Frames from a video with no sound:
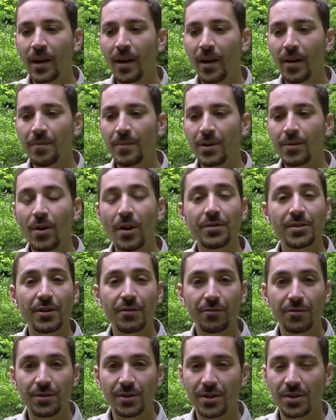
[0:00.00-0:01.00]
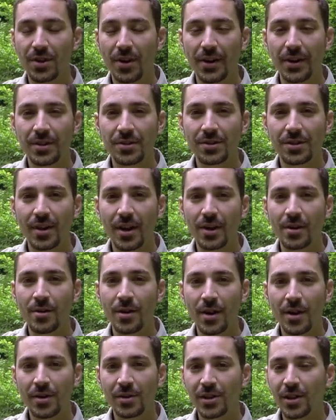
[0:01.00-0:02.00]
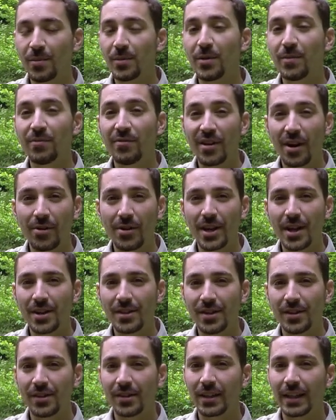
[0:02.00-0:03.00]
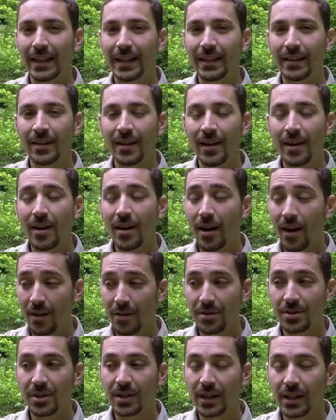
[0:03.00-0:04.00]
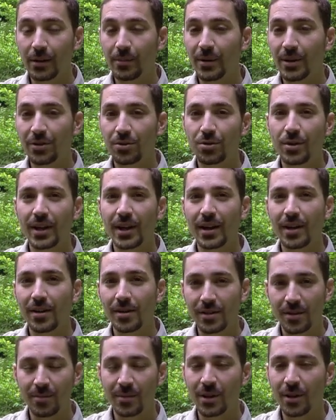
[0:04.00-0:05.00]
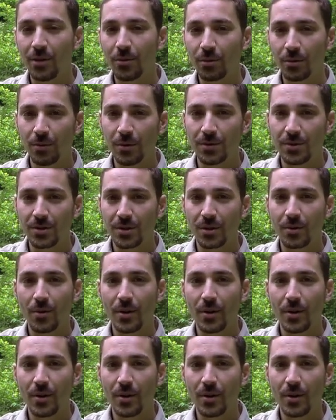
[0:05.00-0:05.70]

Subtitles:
There are different designs though, some of them very easy to clean, others a little bit trickier, some of the older ones are